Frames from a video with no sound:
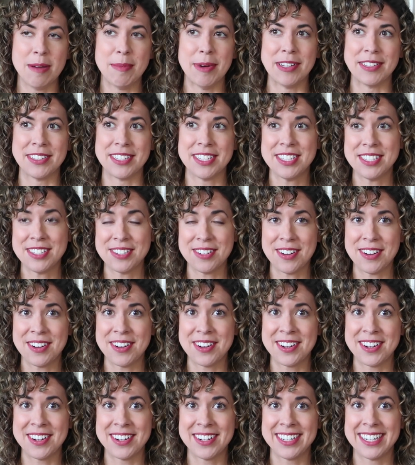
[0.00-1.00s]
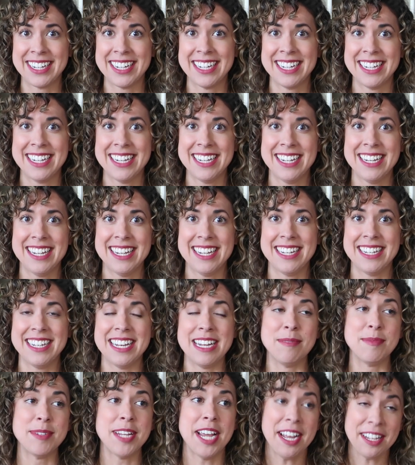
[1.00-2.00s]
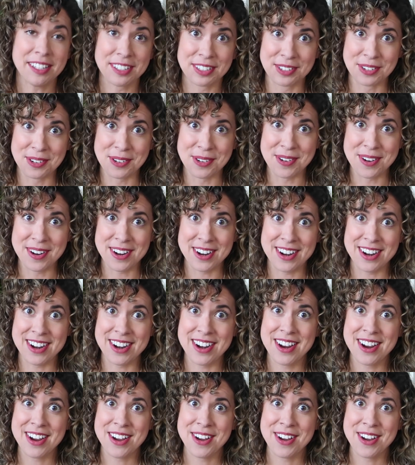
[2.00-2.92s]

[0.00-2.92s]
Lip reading: about this dog named Eleanor.